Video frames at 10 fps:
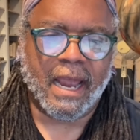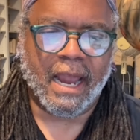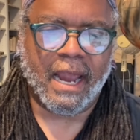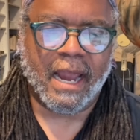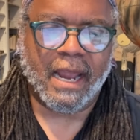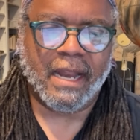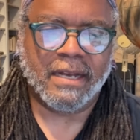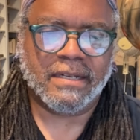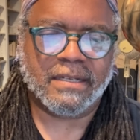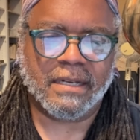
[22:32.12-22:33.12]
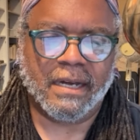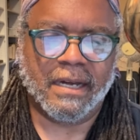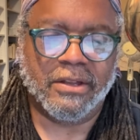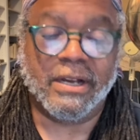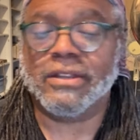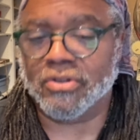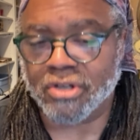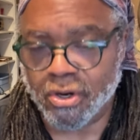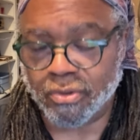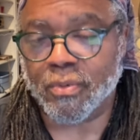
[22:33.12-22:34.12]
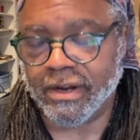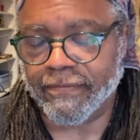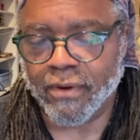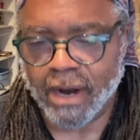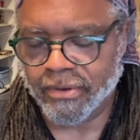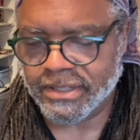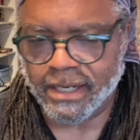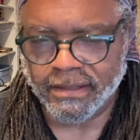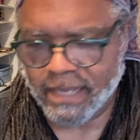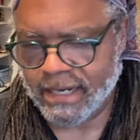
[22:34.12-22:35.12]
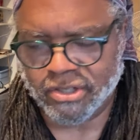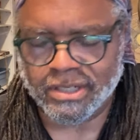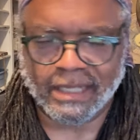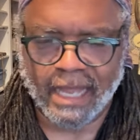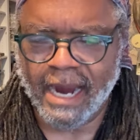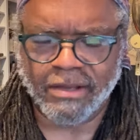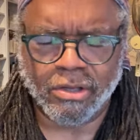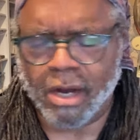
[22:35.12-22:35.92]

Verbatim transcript: And uh, they, there's no 24 hour sun. They just lie.